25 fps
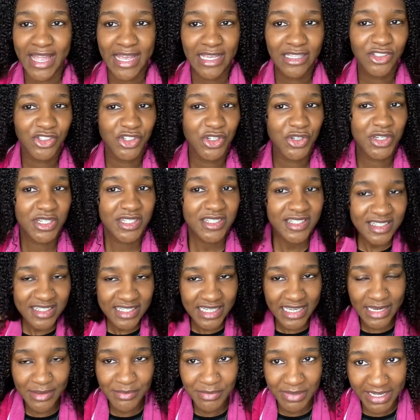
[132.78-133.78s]
As you can
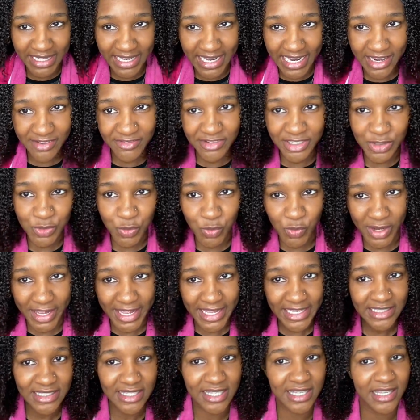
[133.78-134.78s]
see, my hair is
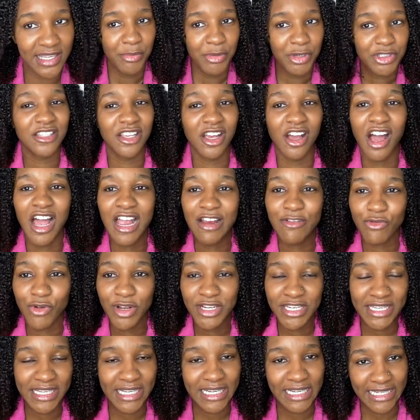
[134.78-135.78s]
wet, but
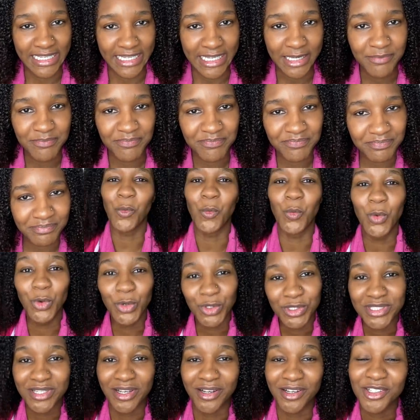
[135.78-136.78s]
ironically,
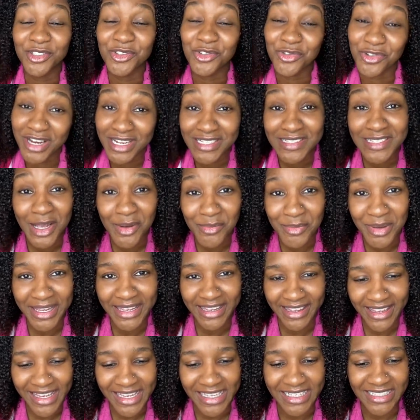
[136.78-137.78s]
water dries out my
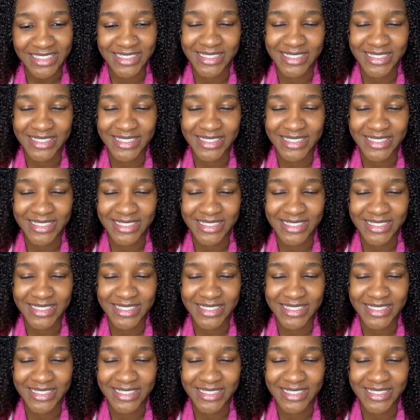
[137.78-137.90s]
hair.